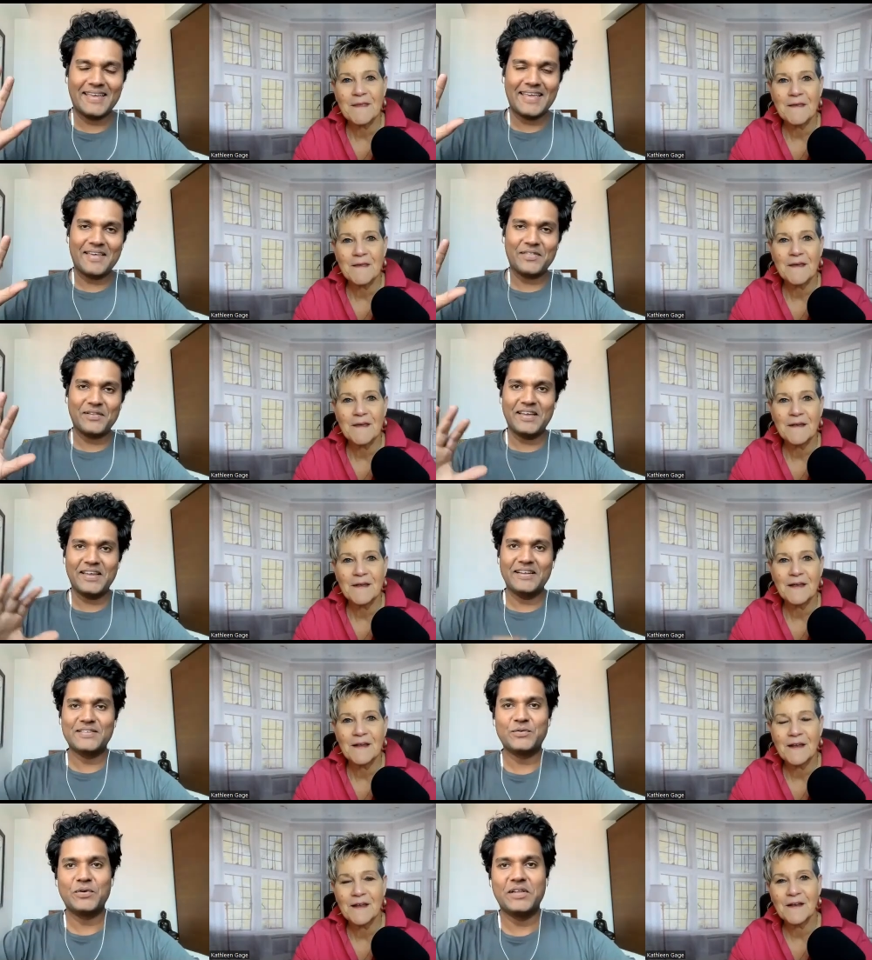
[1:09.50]
Speaker 1: Kathleen,
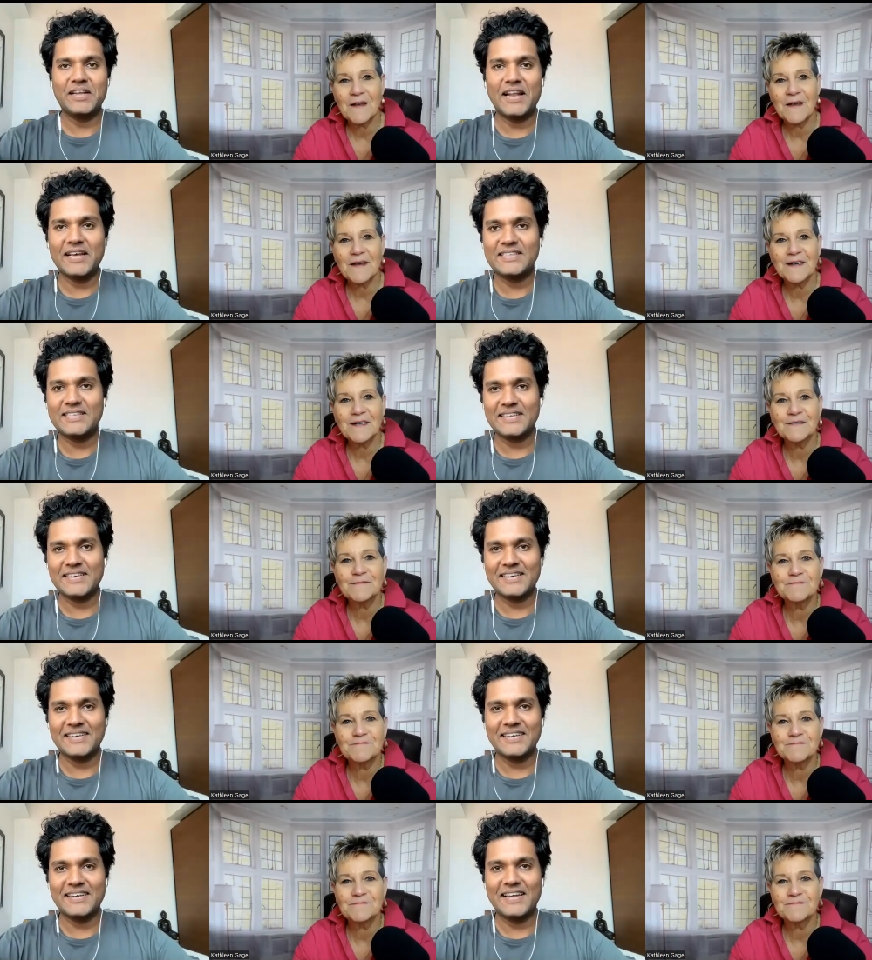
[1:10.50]
it's really nice
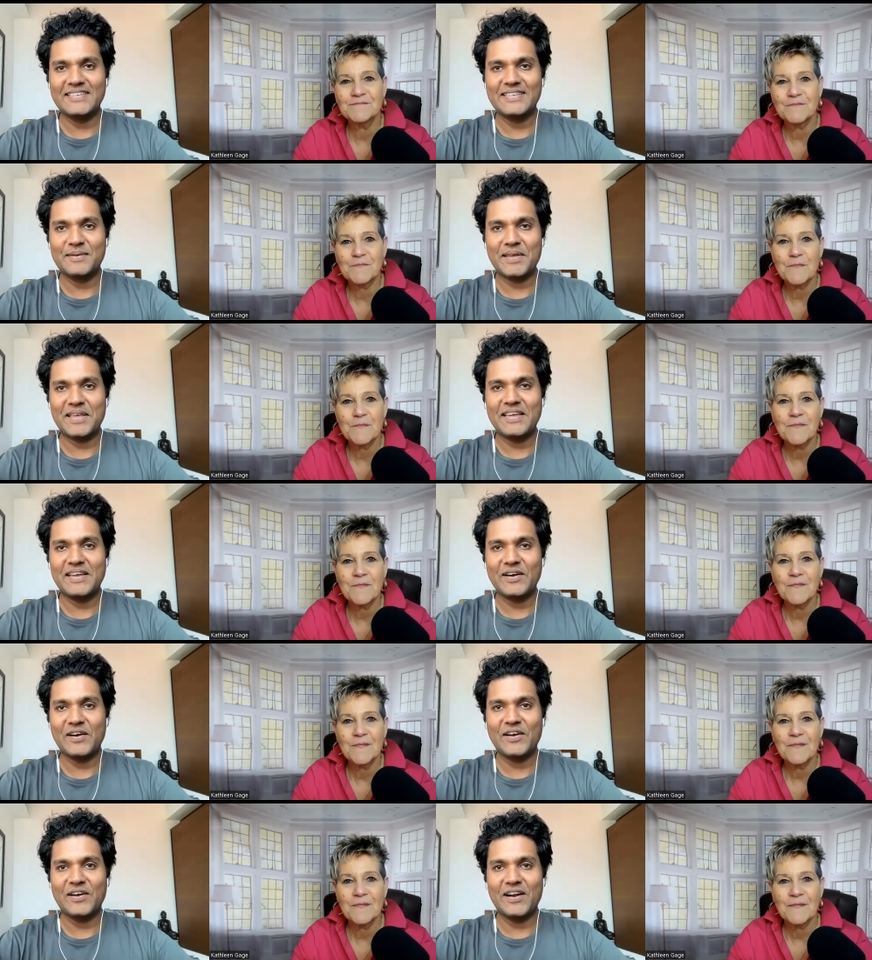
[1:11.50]
to nice to be
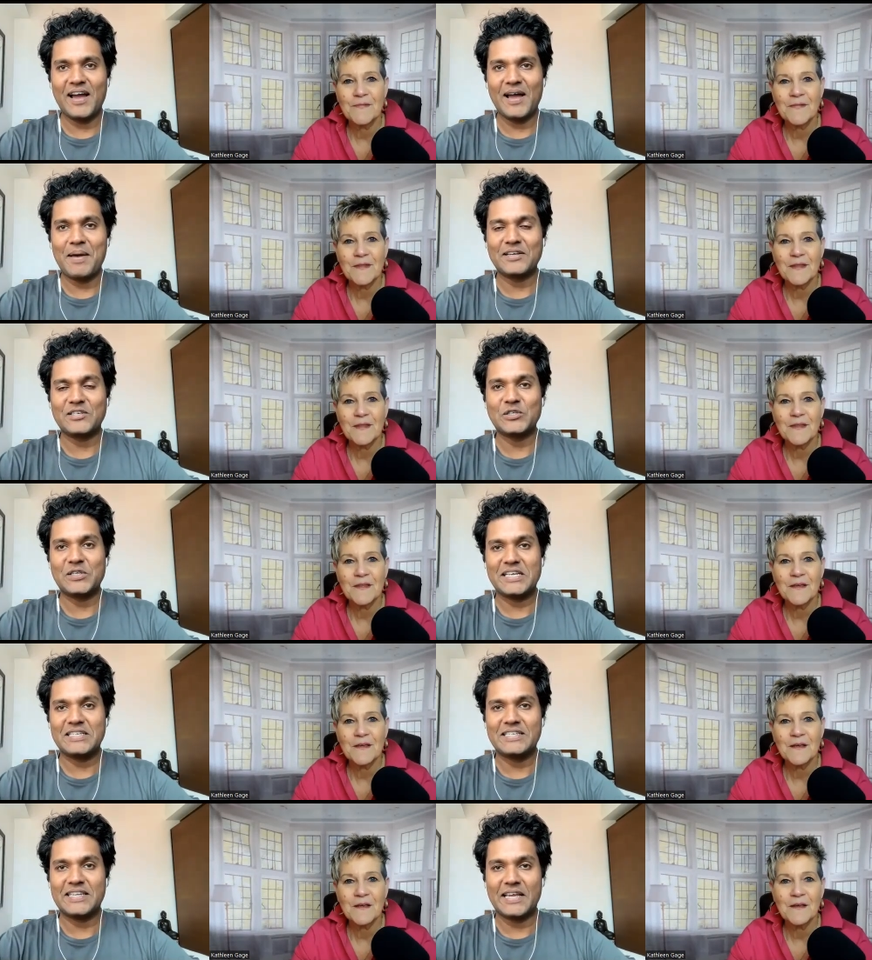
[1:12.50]
here. I'm actually
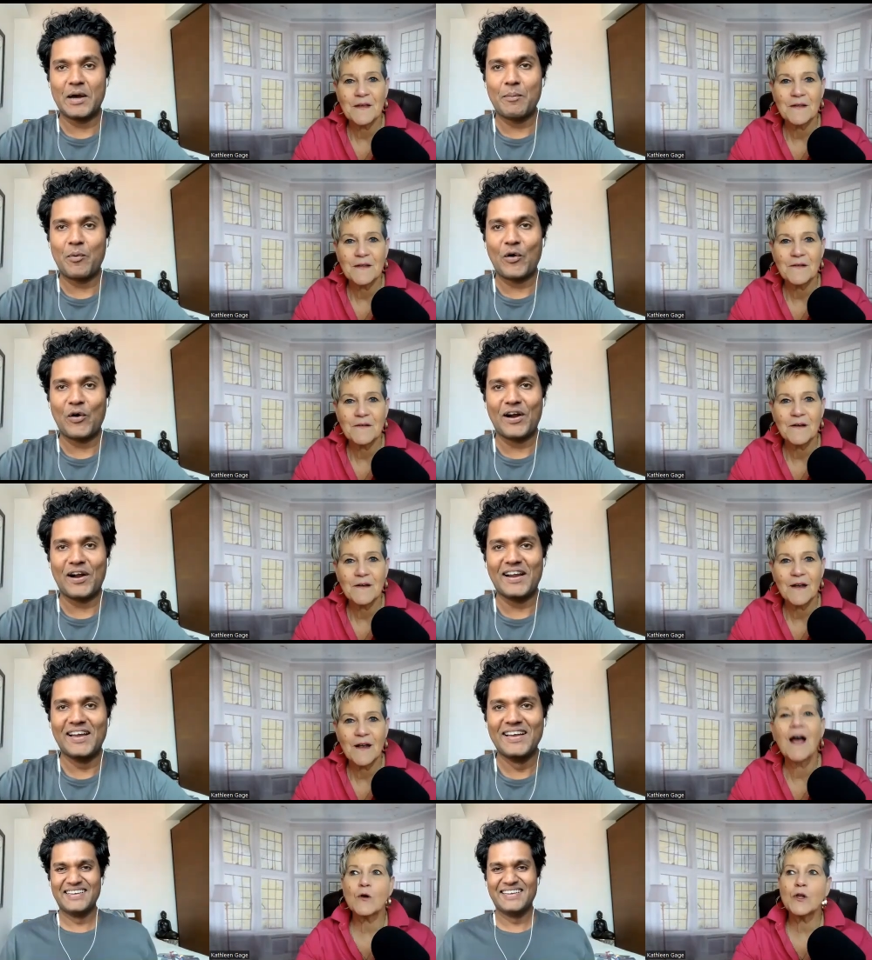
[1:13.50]
in
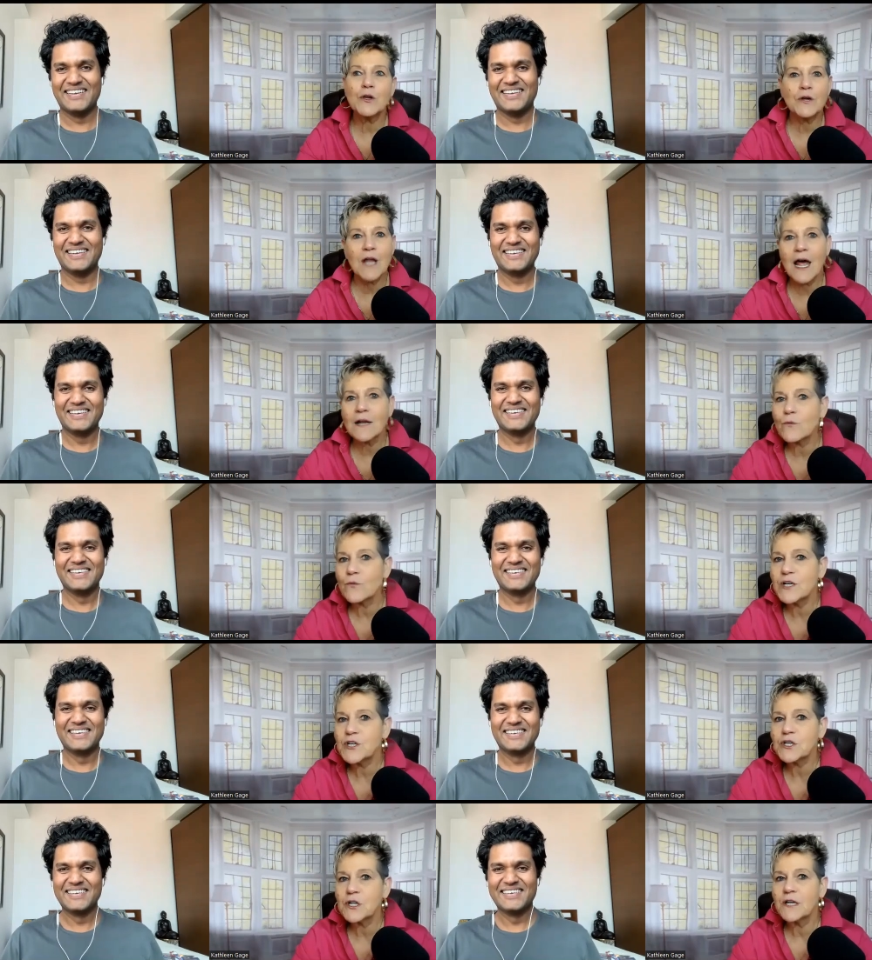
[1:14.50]
Singapore.
Speaker 2: so you're not
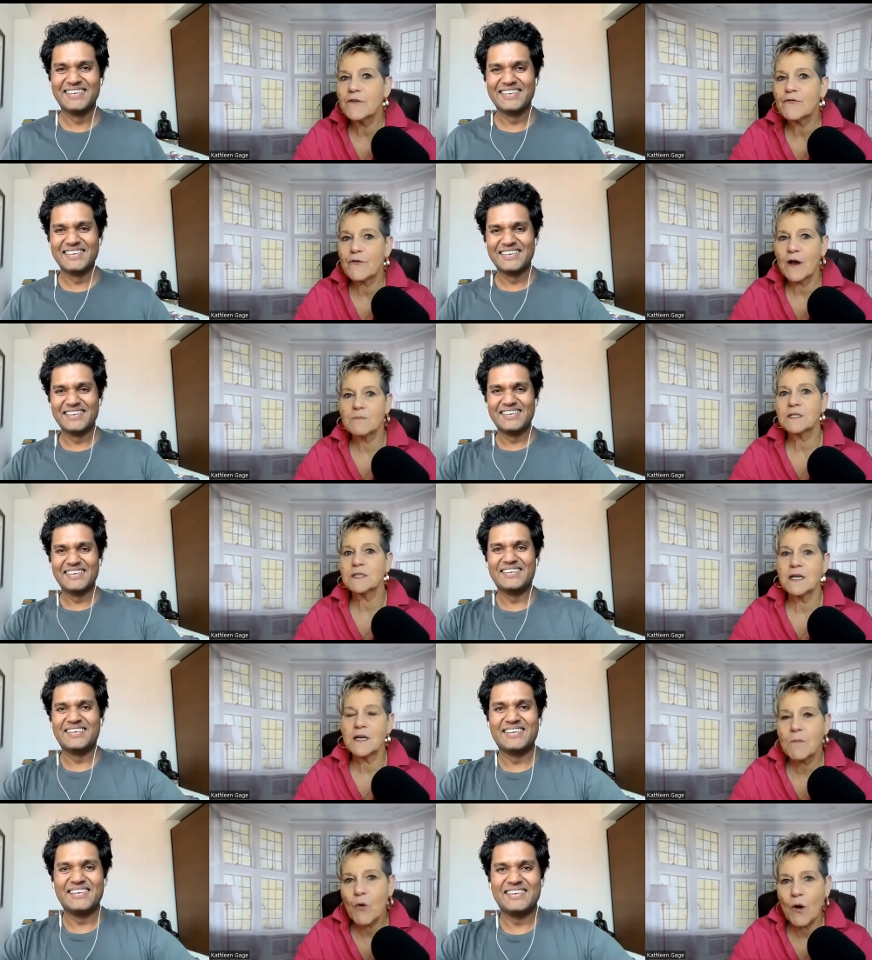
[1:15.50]
originally from
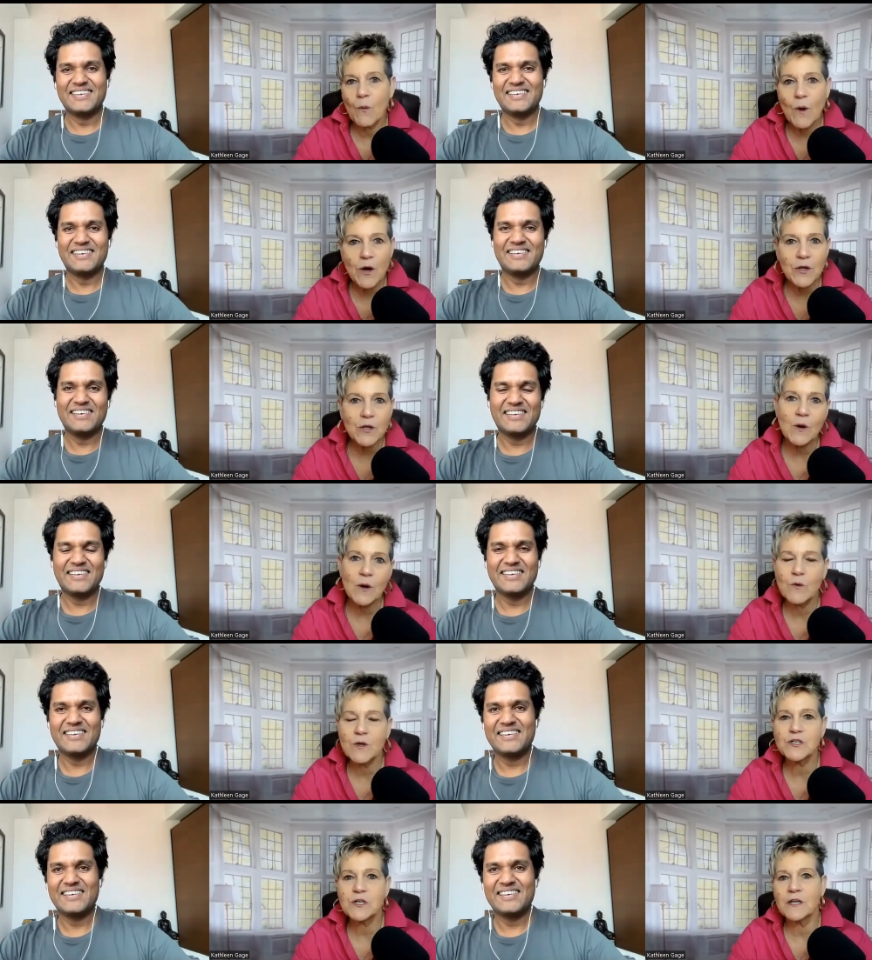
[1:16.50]
Singapore. Where are you
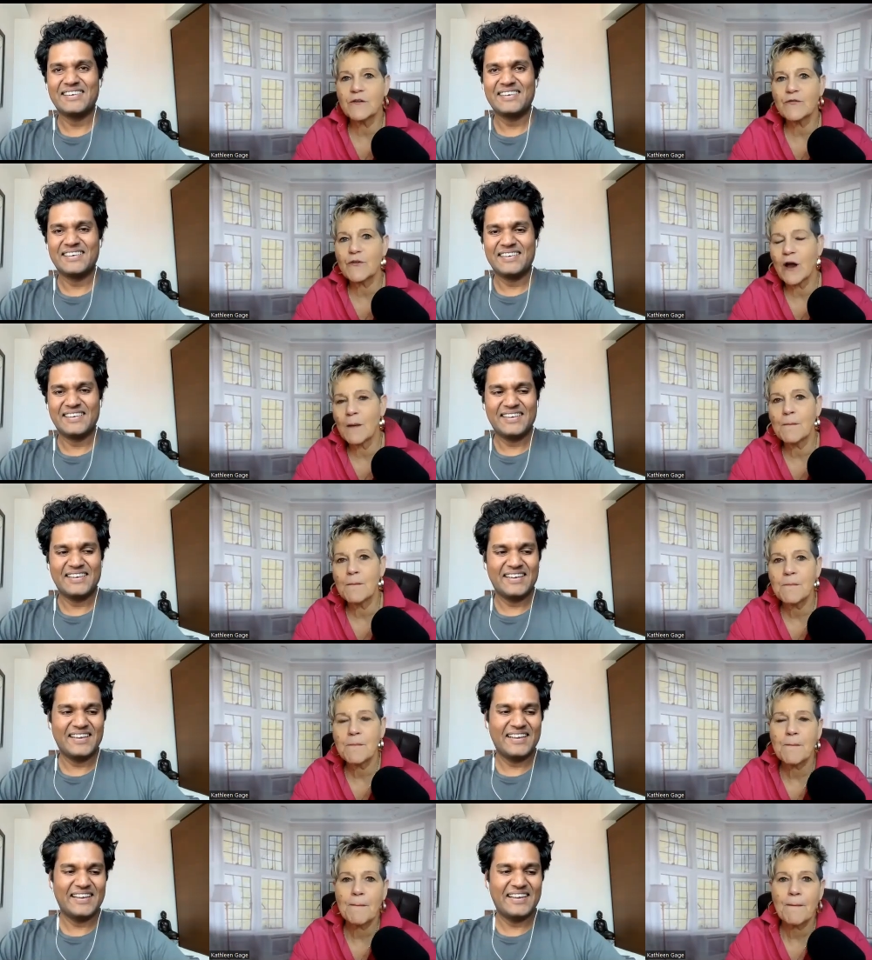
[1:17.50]
originally from?
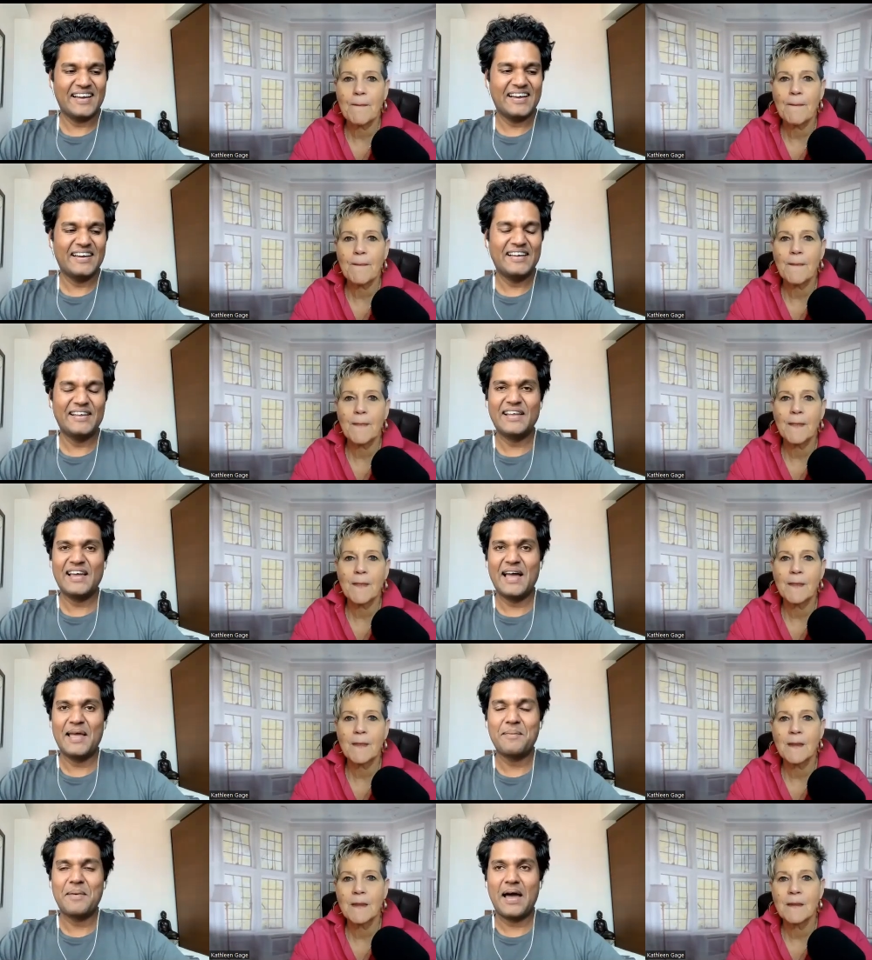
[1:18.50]
Speaker 1: Uh,
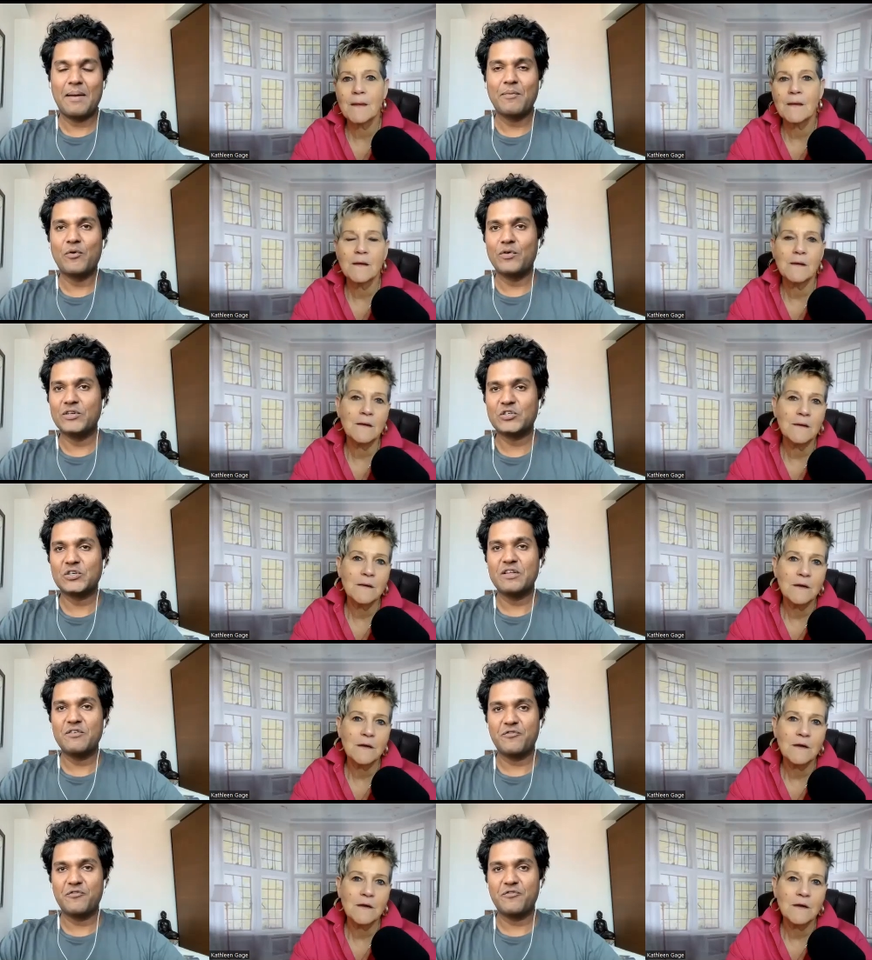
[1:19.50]
I'm I'm originally